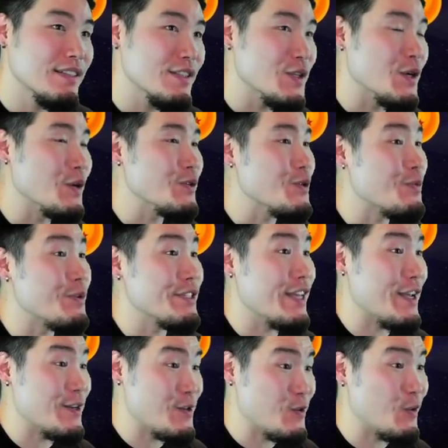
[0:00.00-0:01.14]
you know, Super
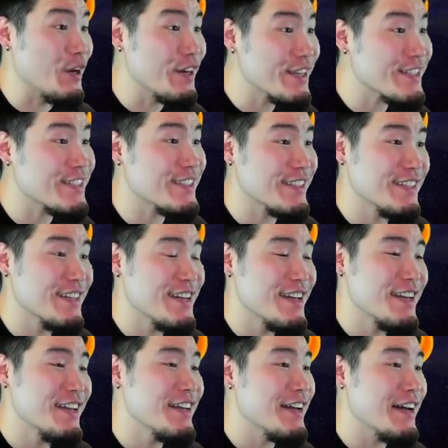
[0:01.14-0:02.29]
Saiyan Trunks,
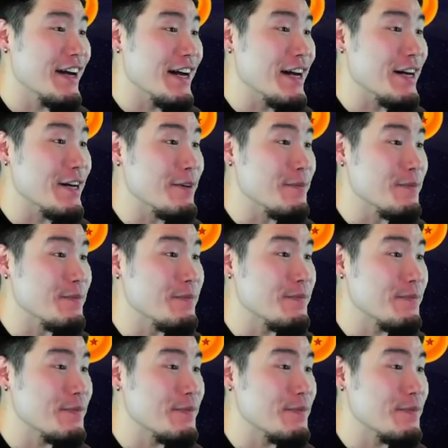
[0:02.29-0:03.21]
um,